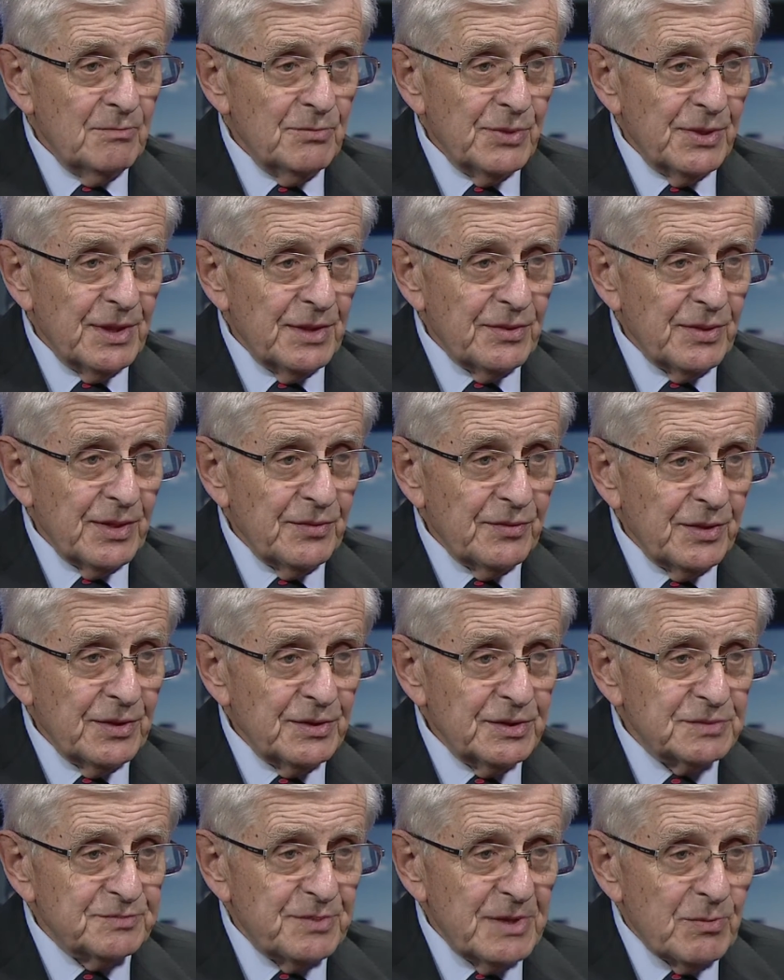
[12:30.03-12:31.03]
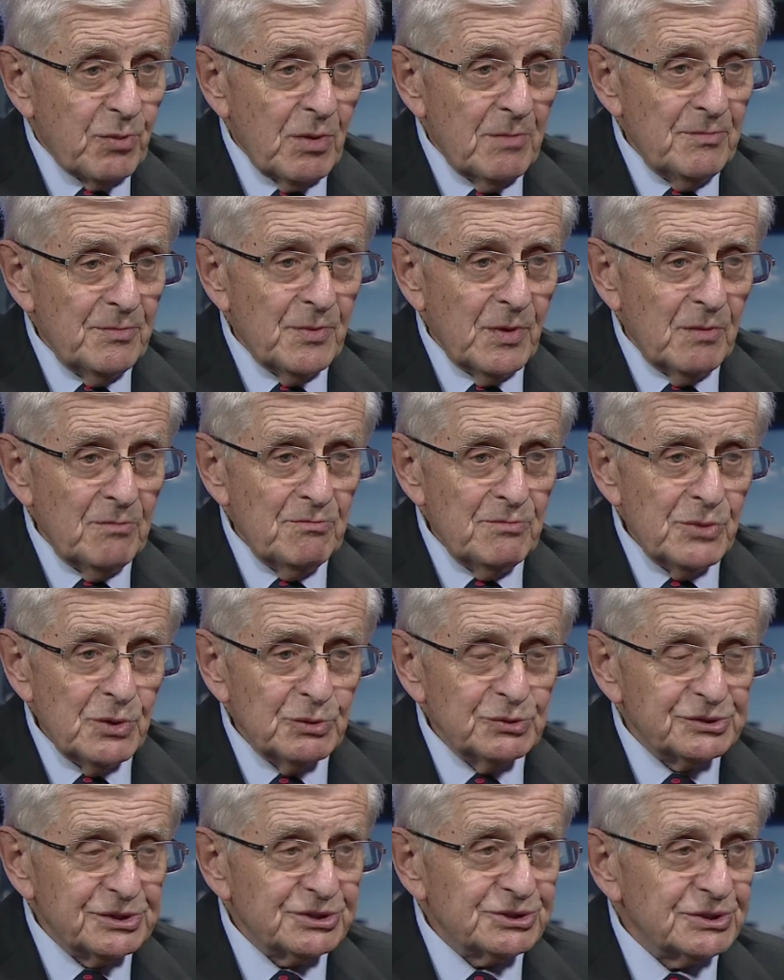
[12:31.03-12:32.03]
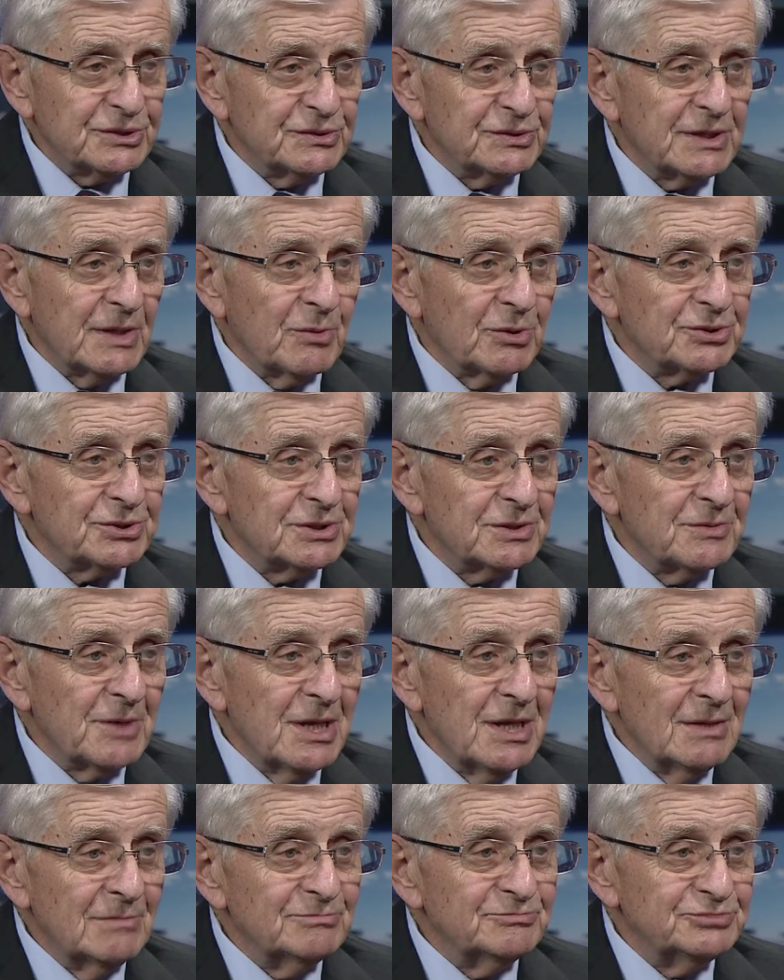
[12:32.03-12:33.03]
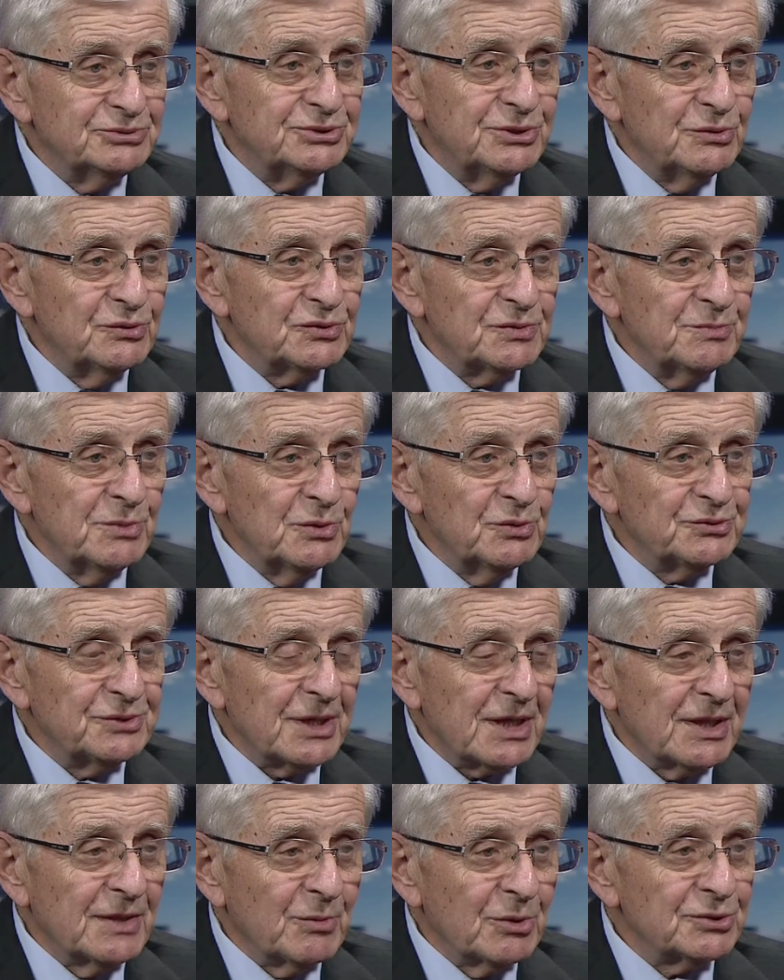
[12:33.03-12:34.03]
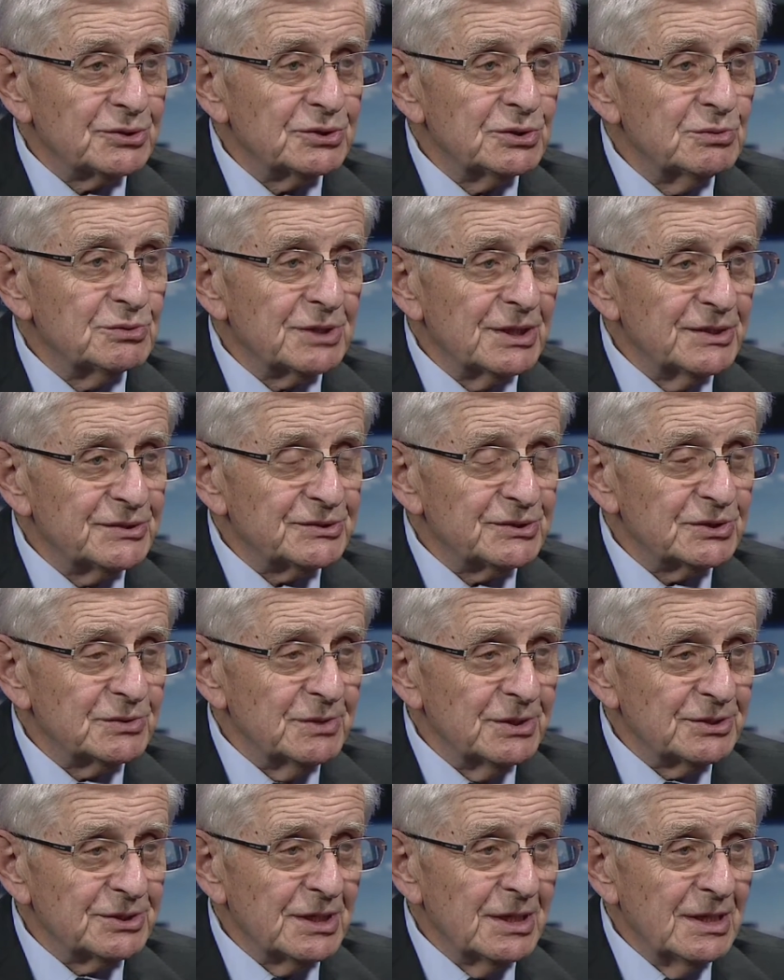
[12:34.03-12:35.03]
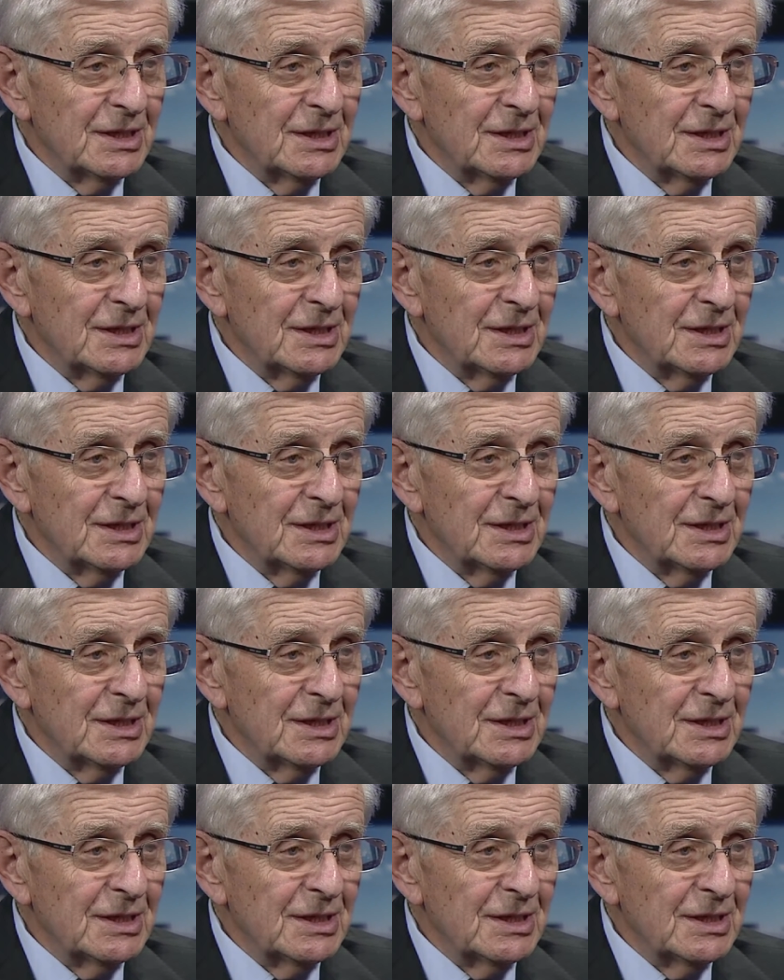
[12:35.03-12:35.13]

These people were musicians. They wanted to produce music and they wanted you to listen to it.